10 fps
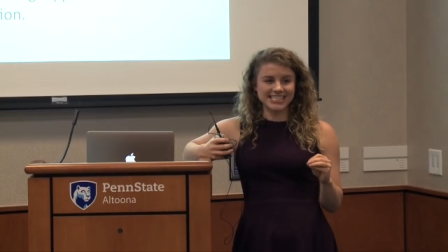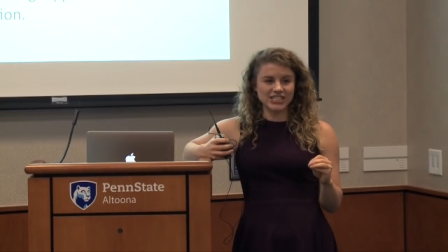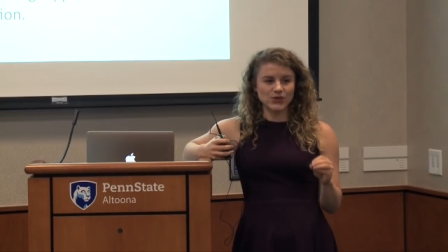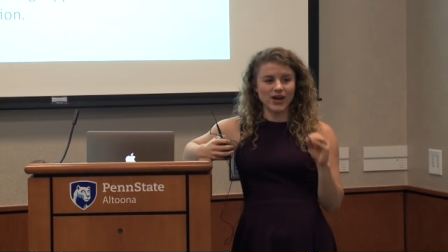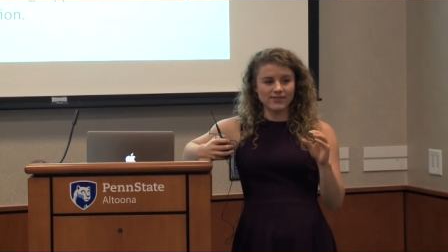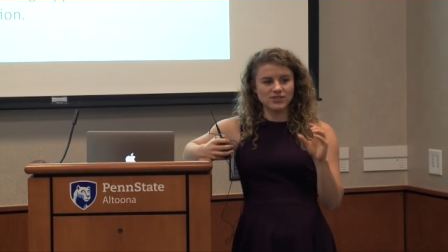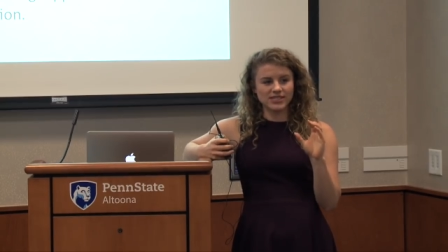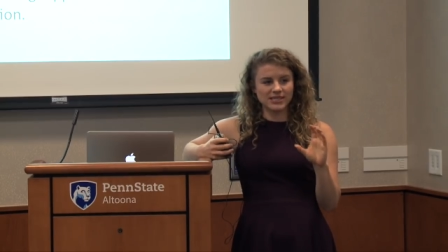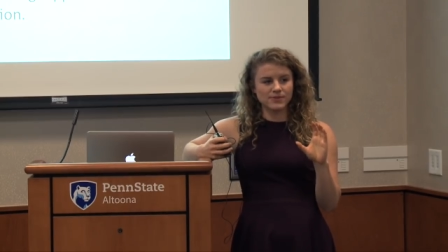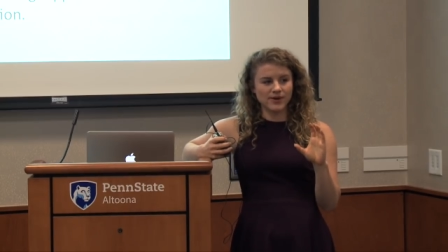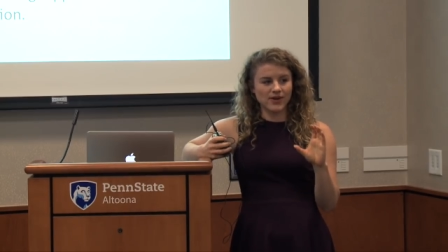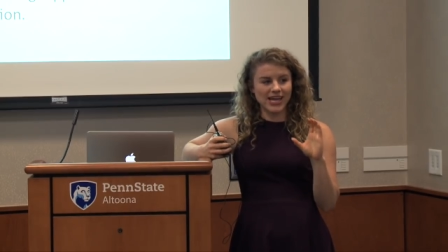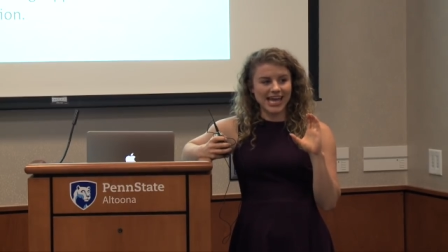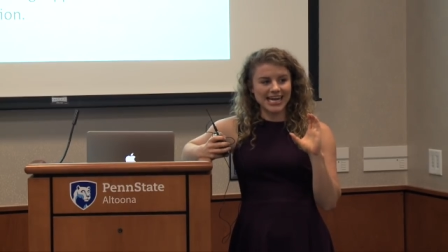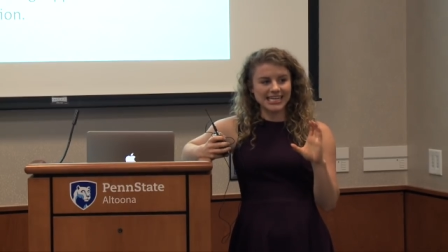you have to keep about
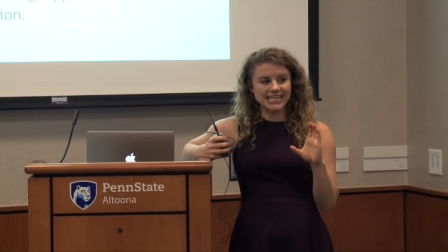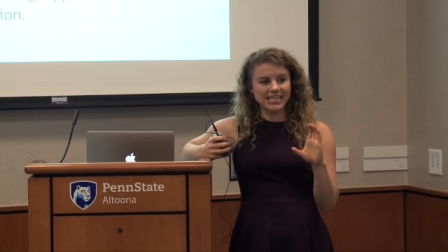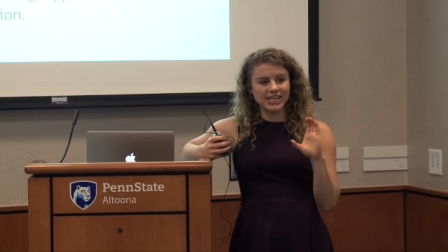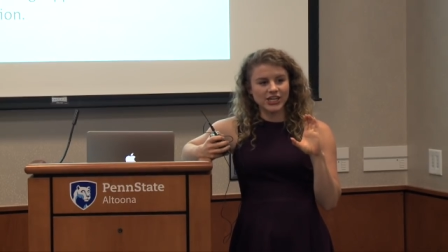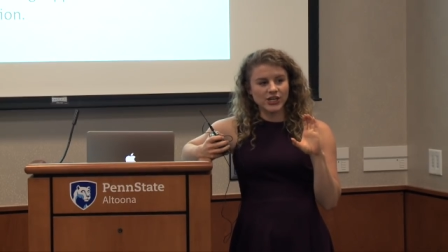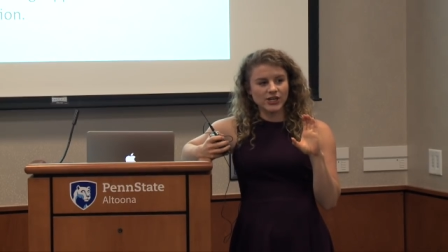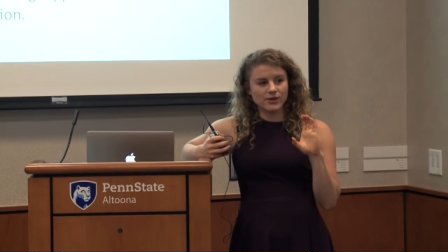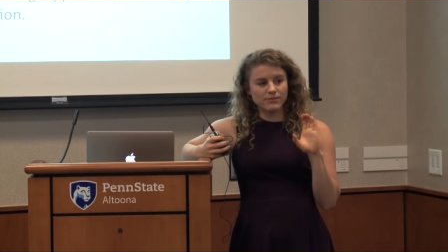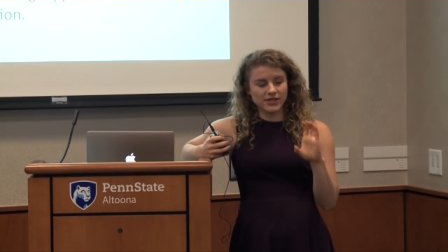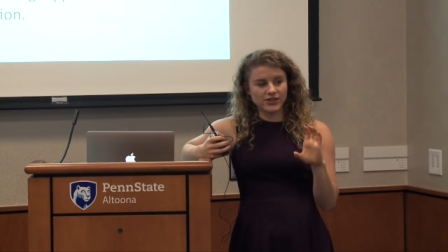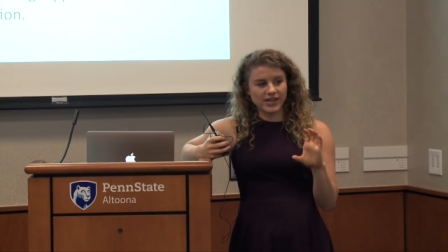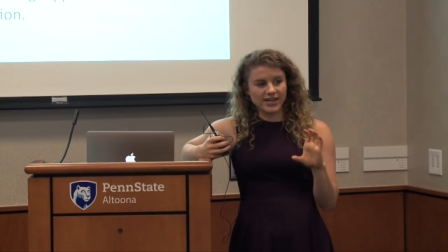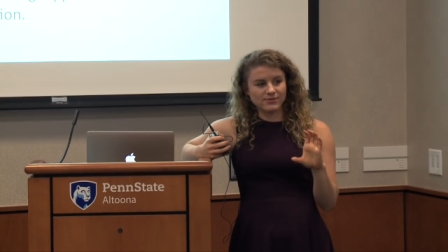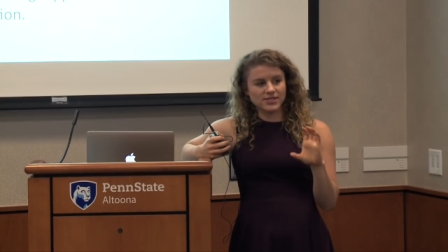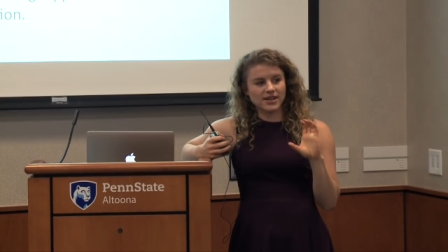80
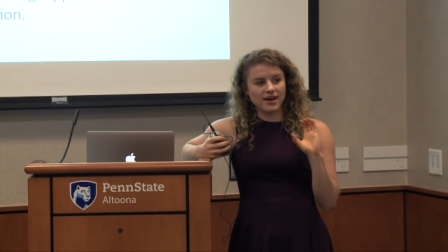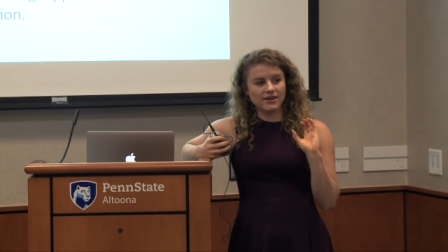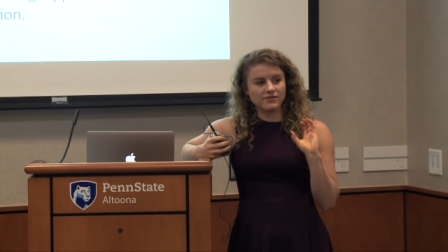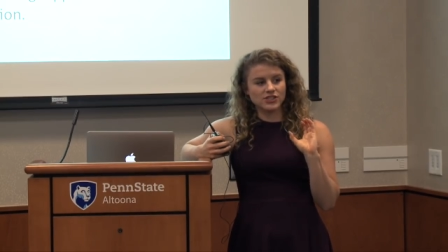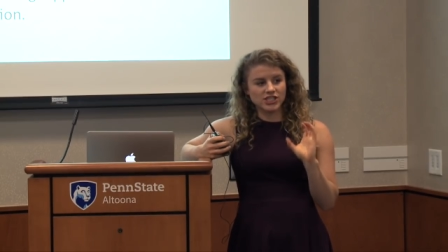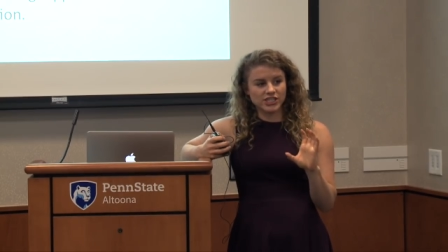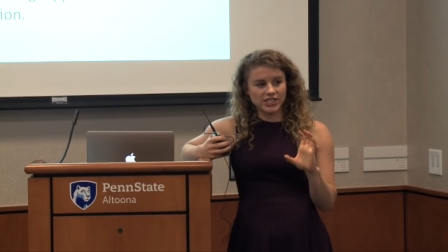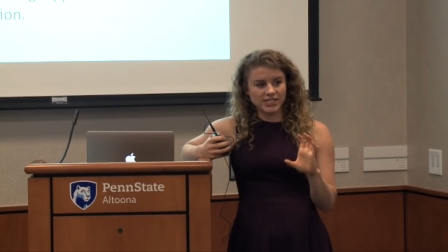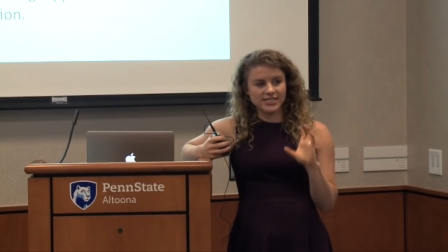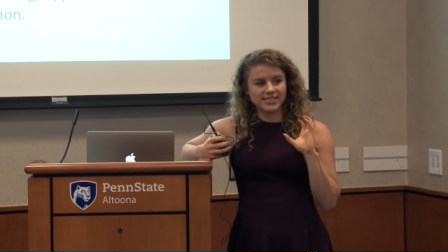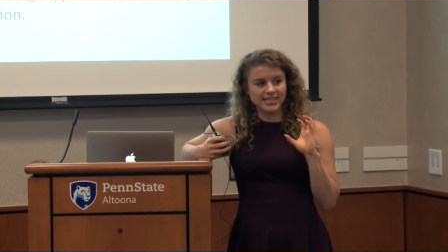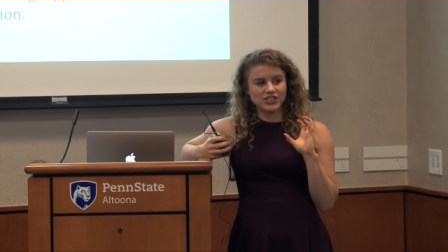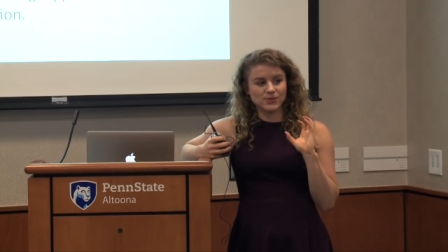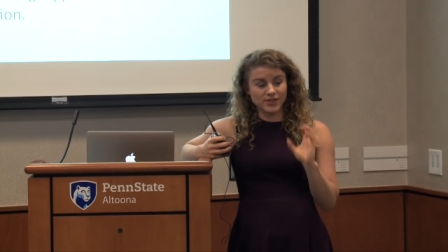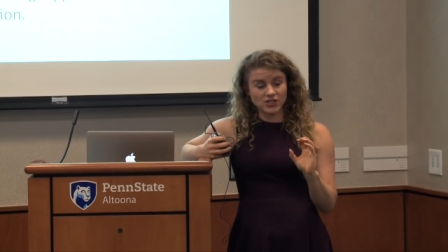milligrams of sugar in
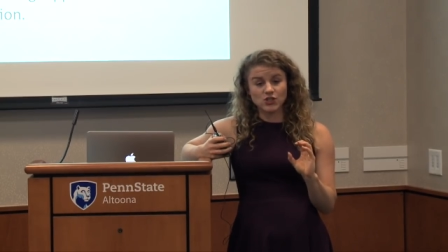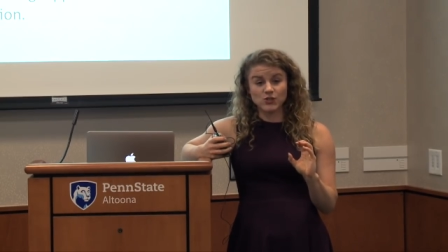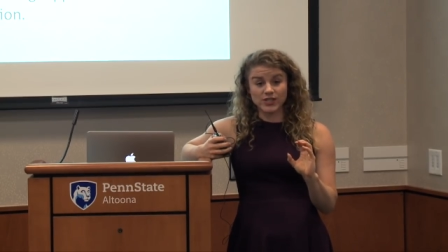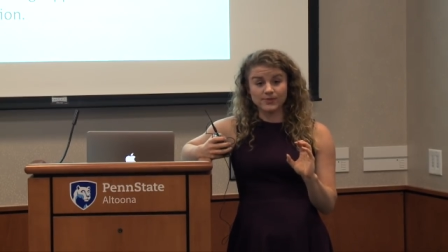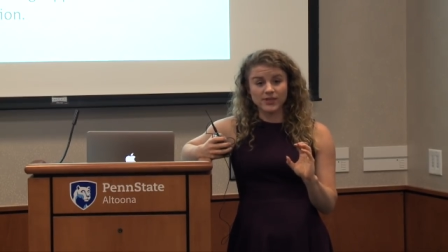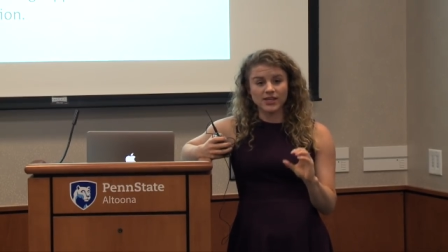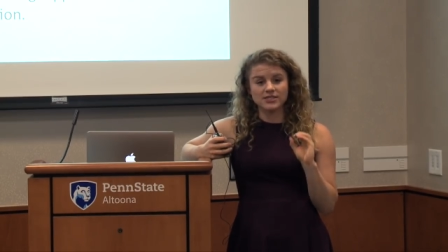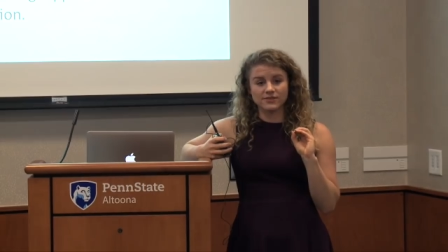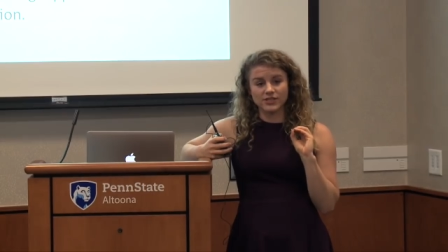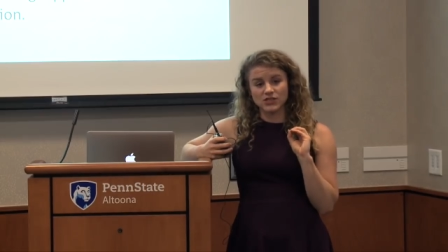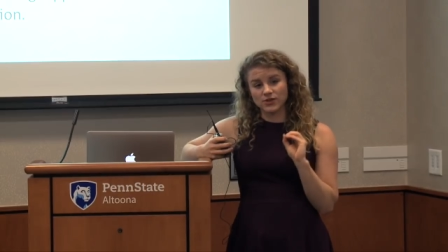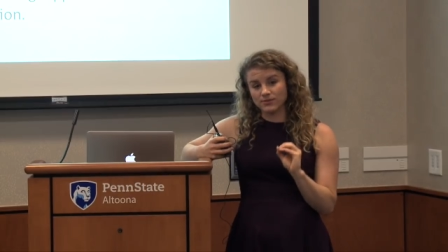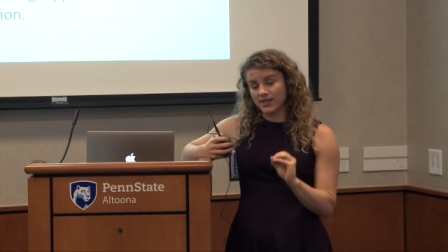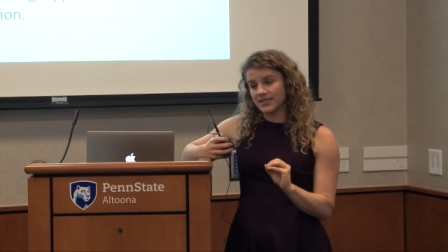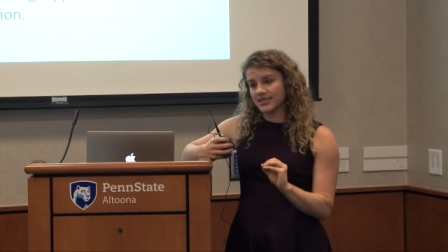your bloodstream to feed your red
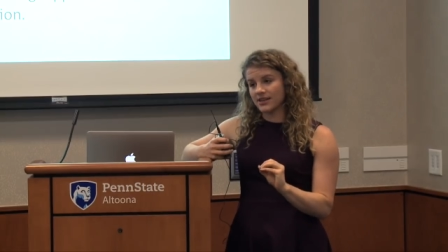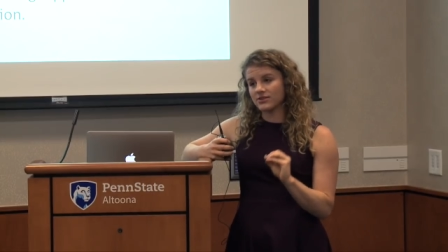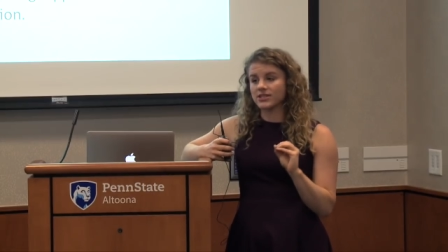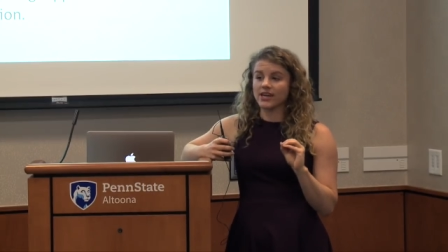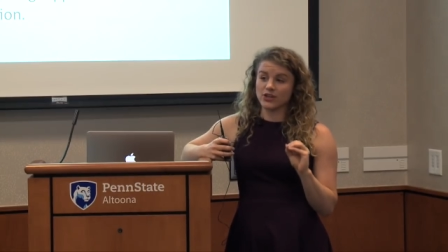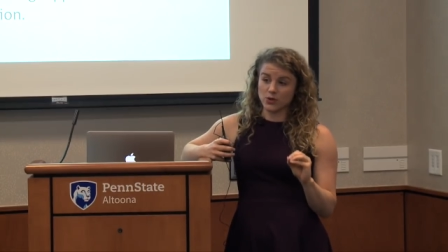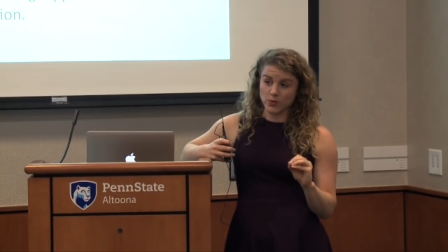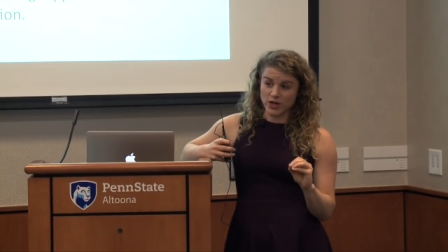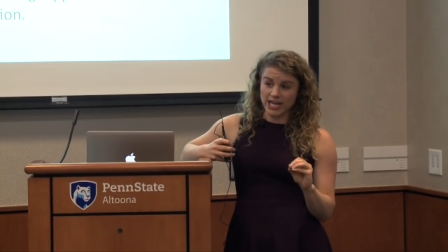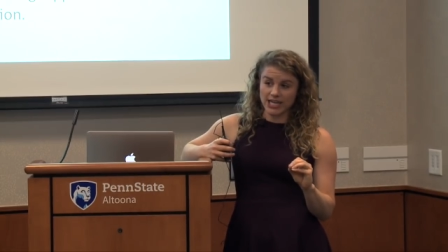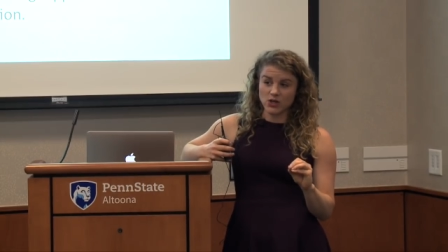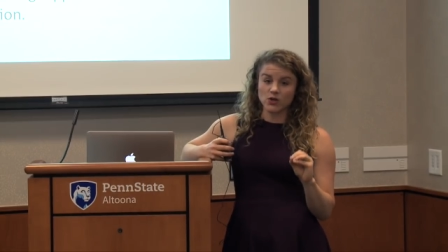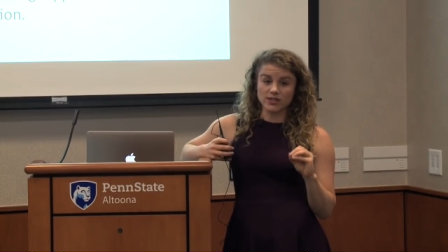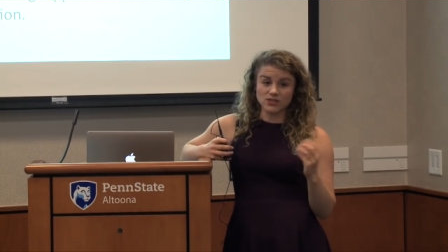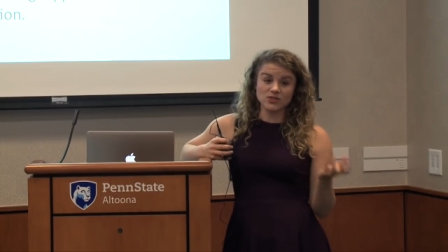blood cells and your brain,
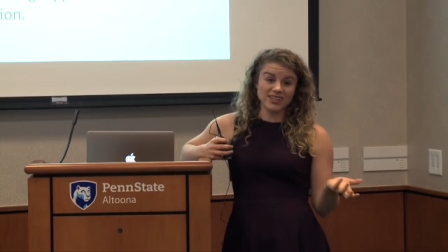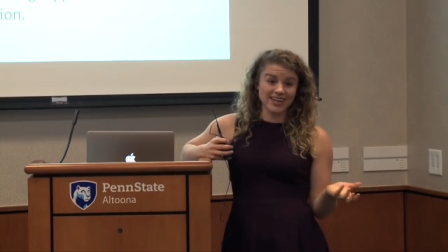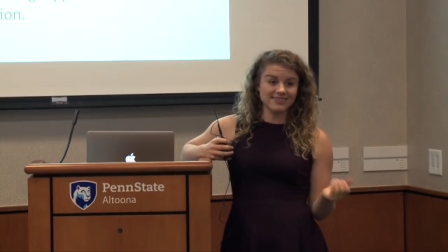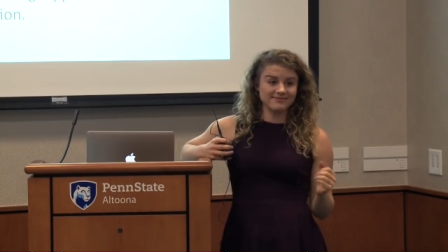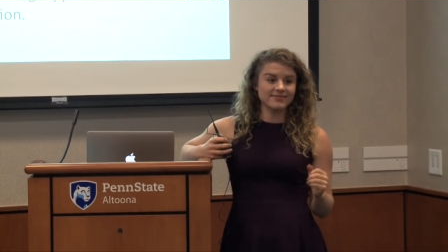or else you die.